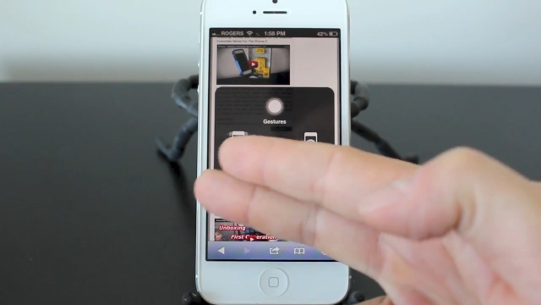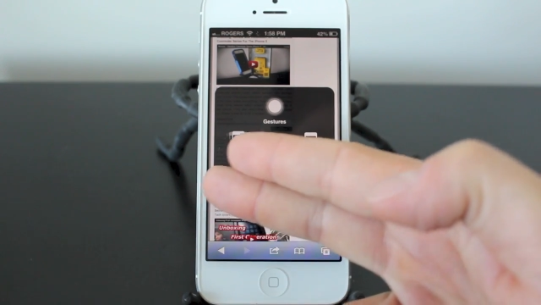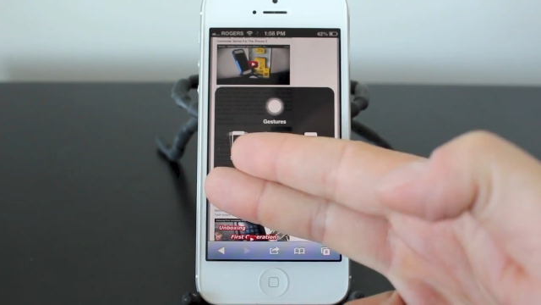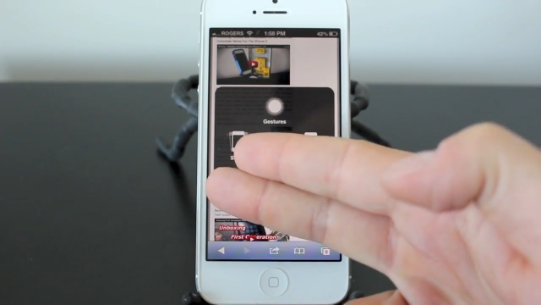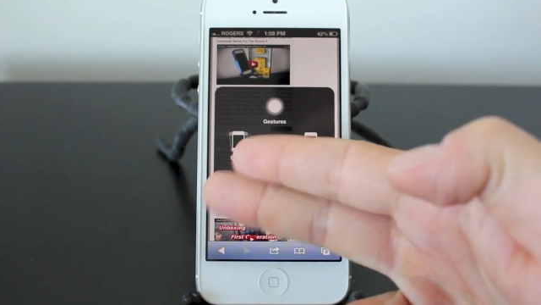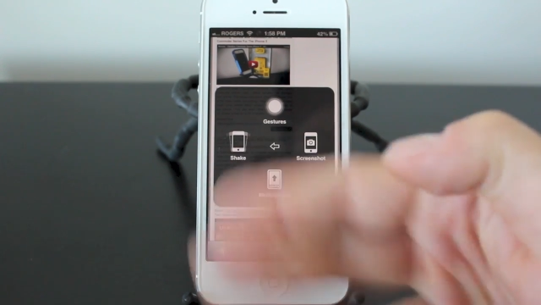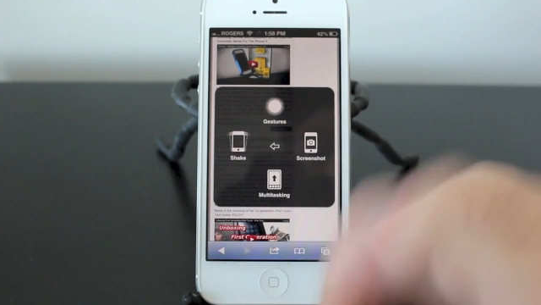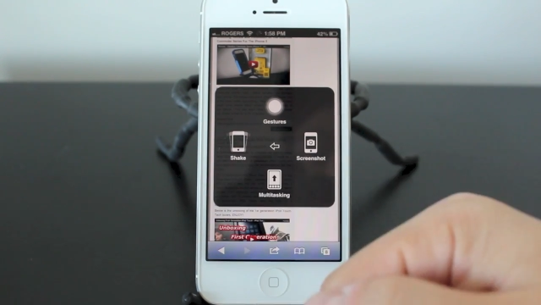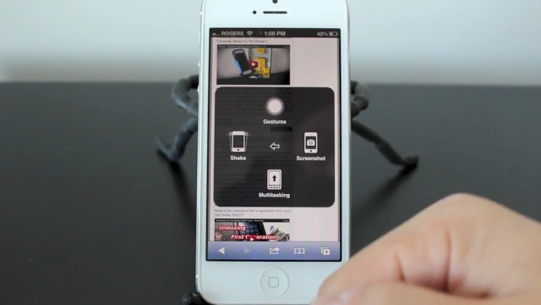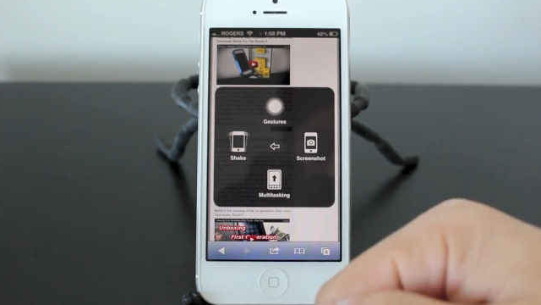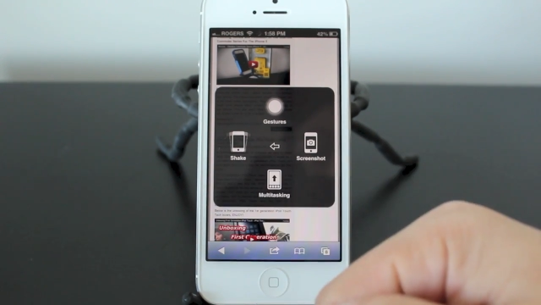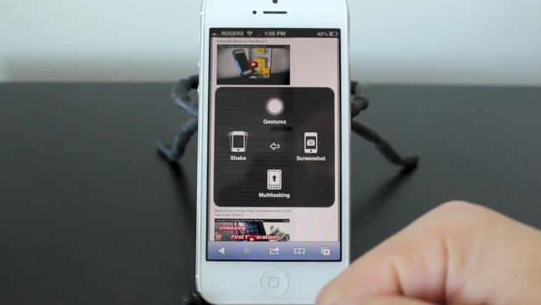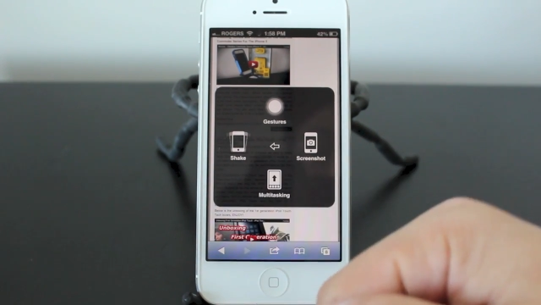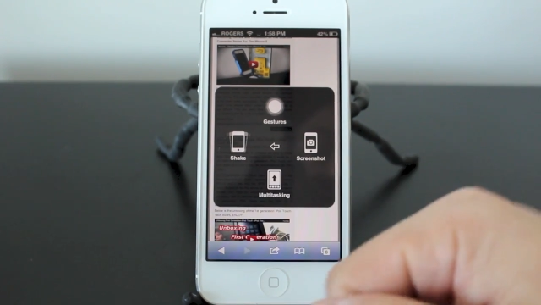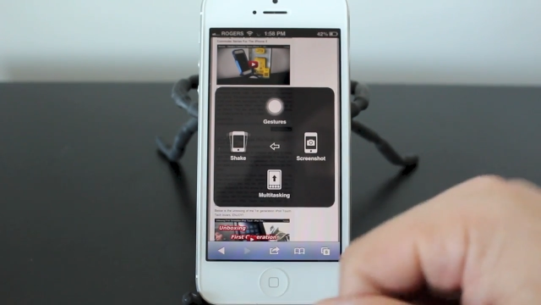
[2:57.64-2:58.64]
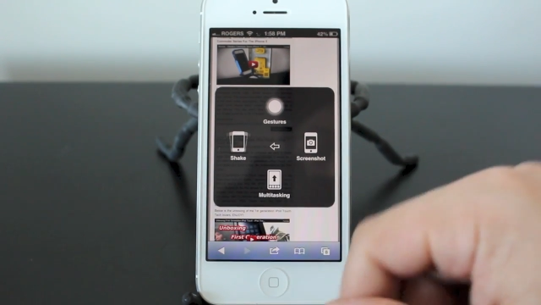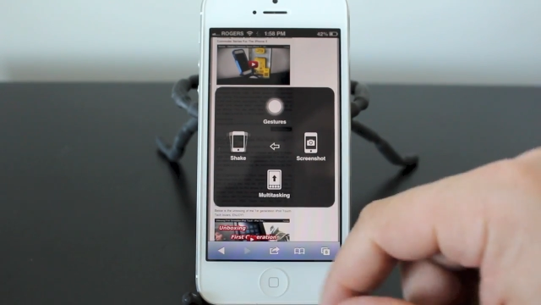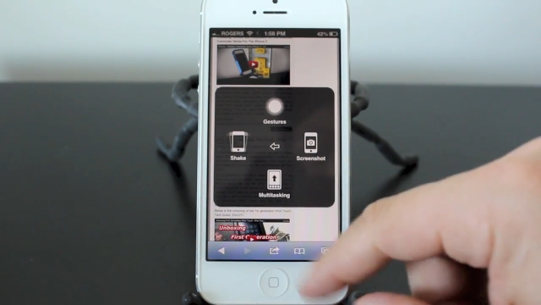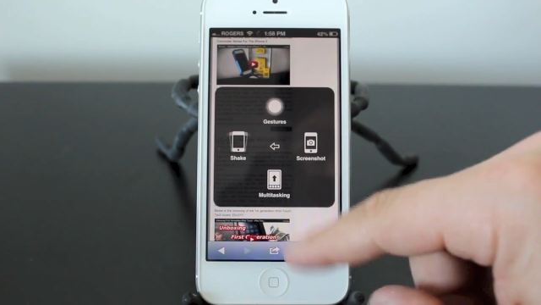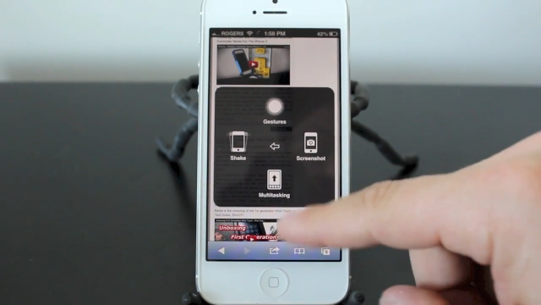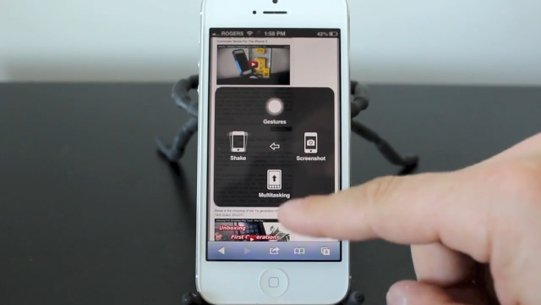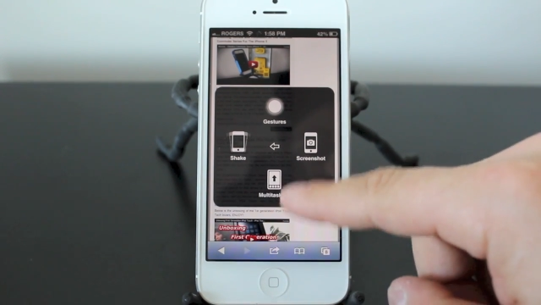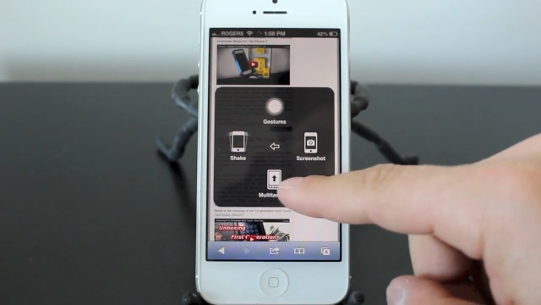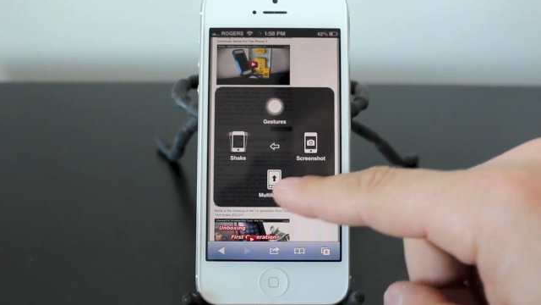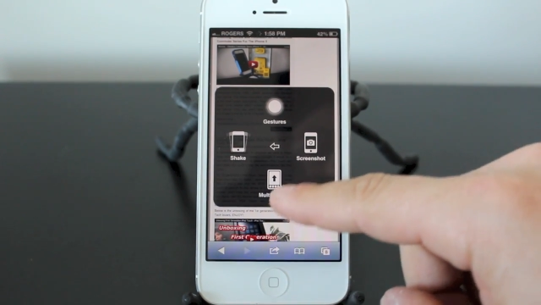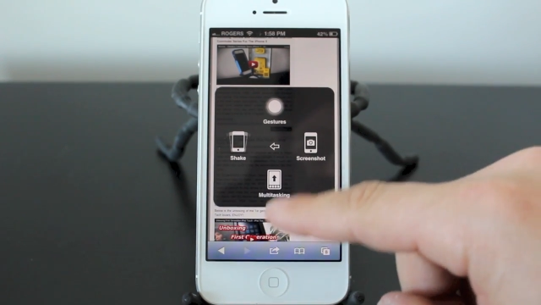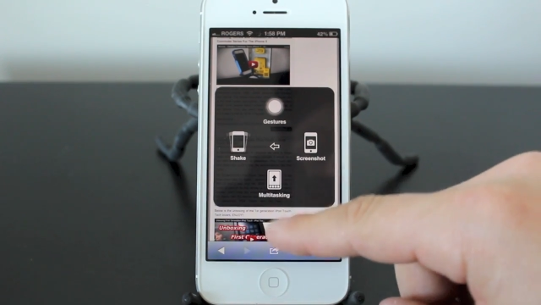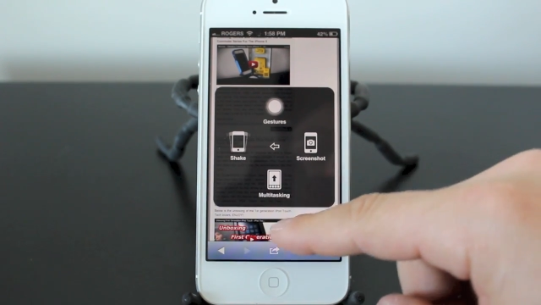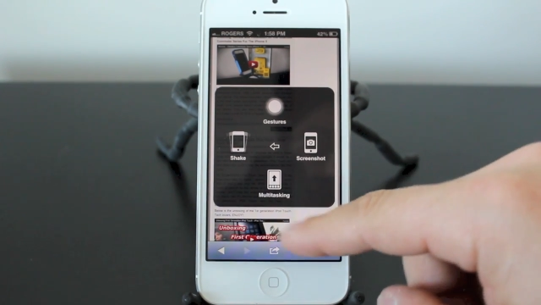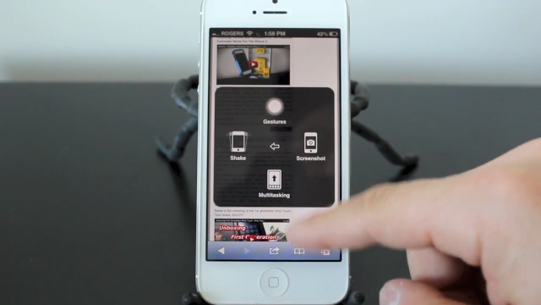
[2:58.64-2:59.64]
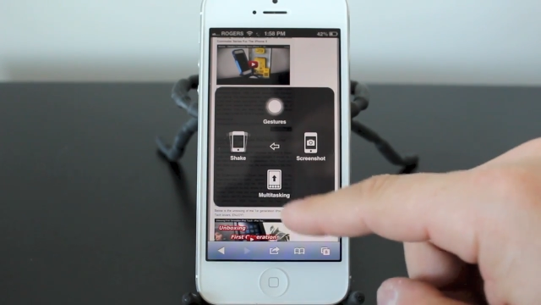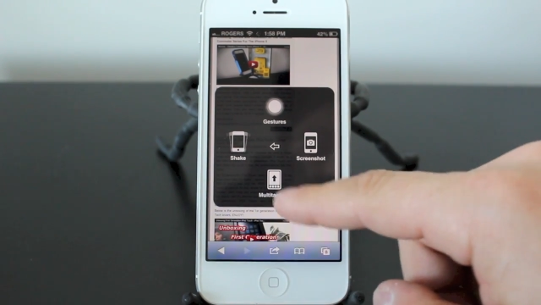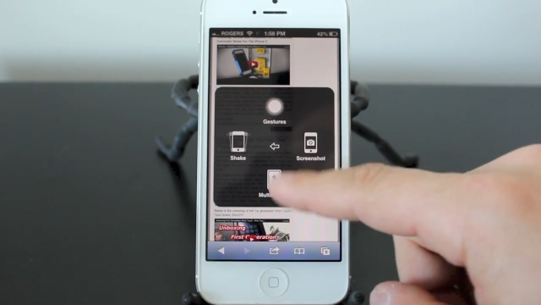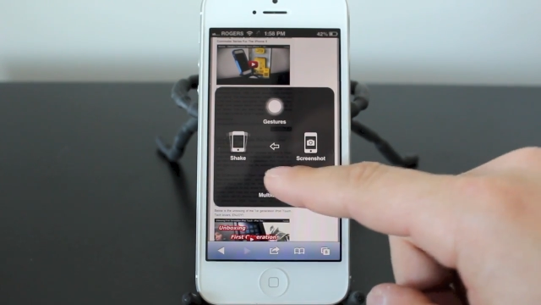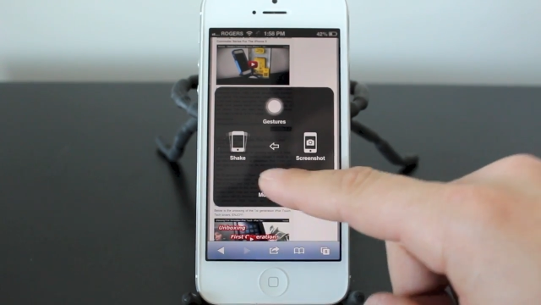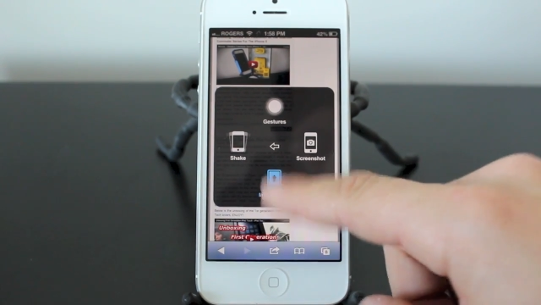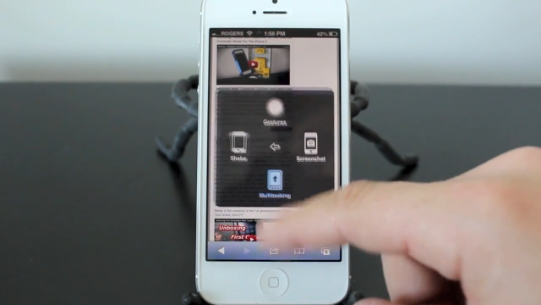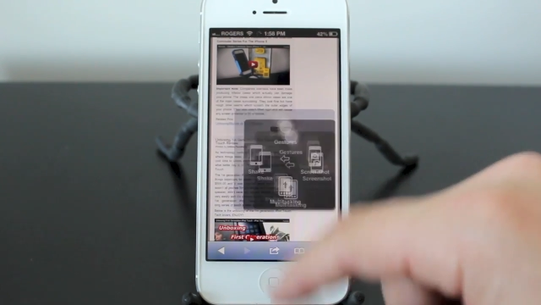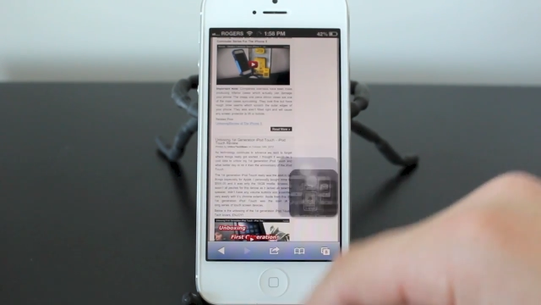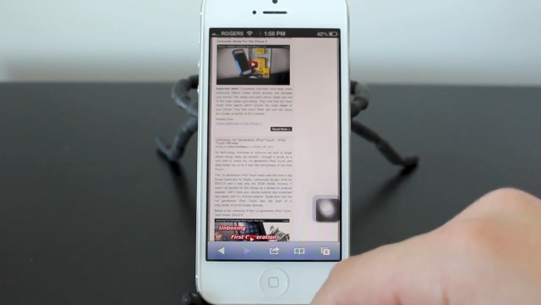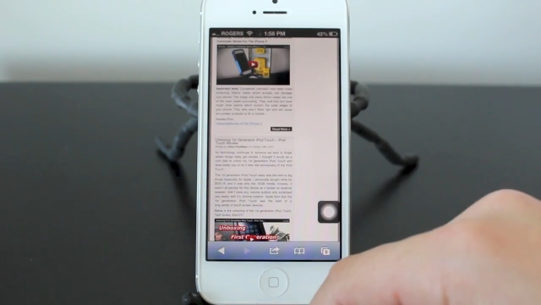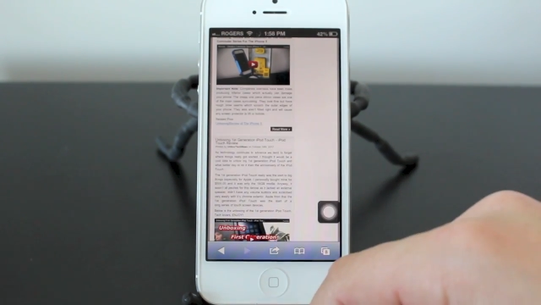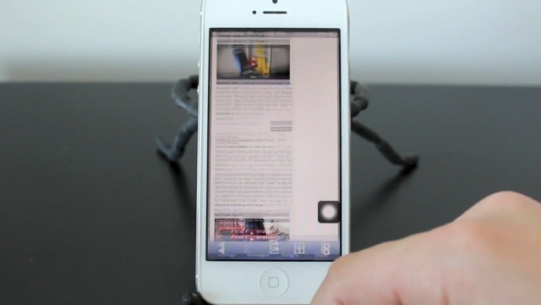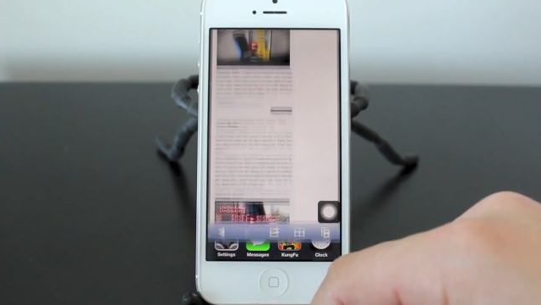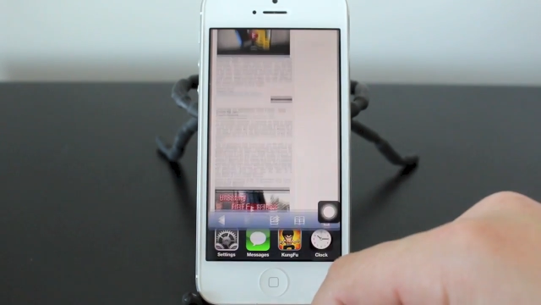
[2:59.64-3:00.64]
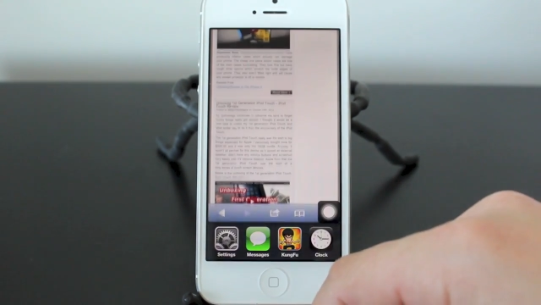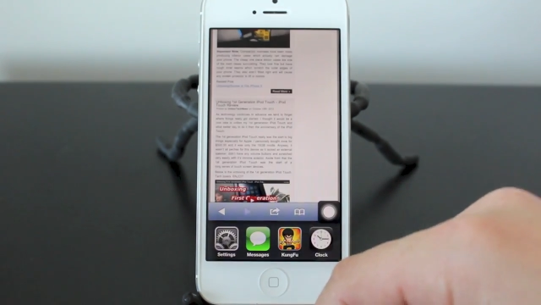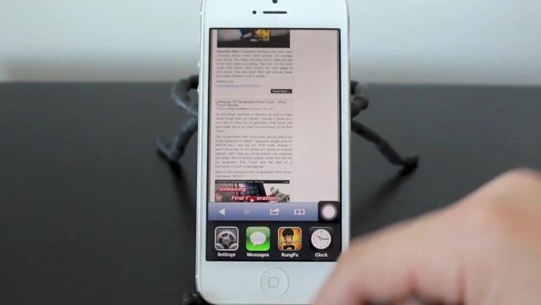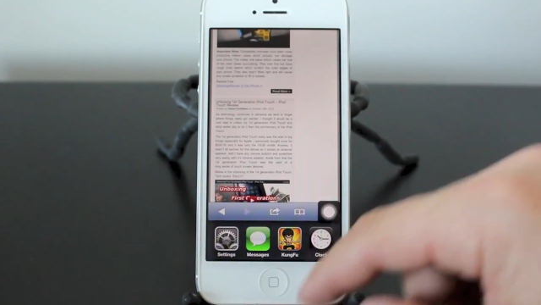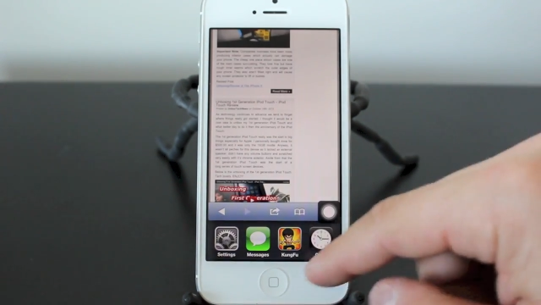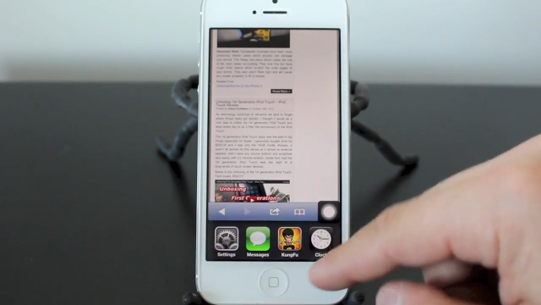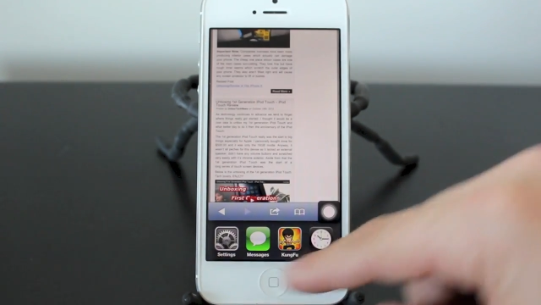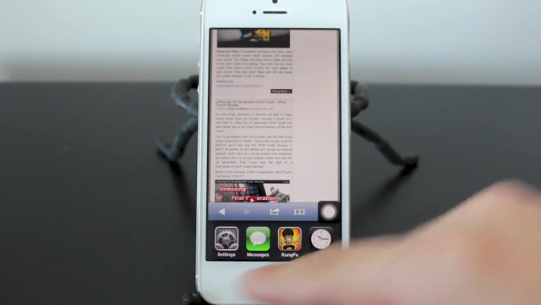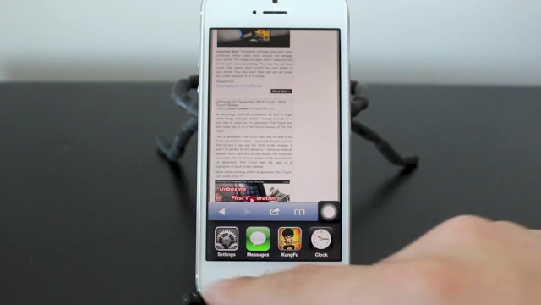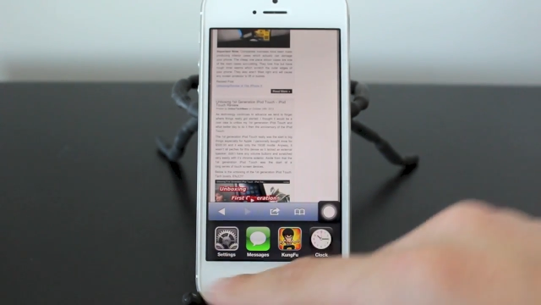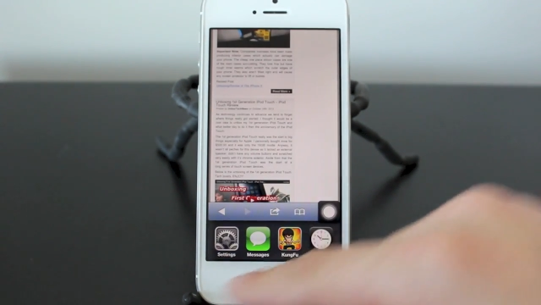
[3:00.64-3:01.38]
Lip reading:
No face is visible, so there are no lips to read.